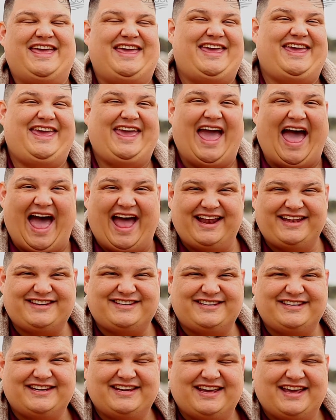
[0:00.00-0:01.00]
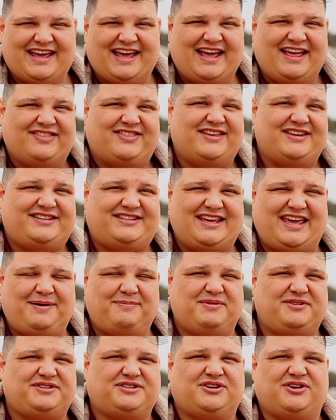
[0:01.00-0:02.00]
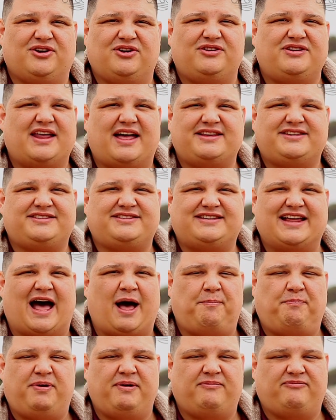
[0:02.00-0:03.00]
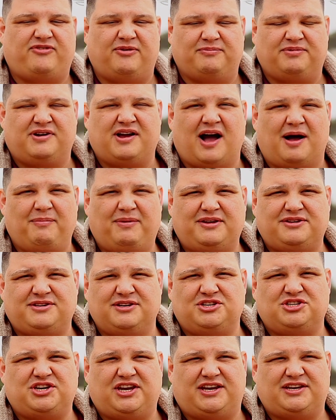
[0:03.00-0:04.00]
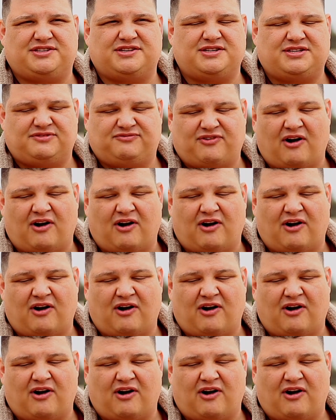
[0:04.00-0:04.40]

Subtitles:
Yet, the demons could not stop him from coming to Jesus,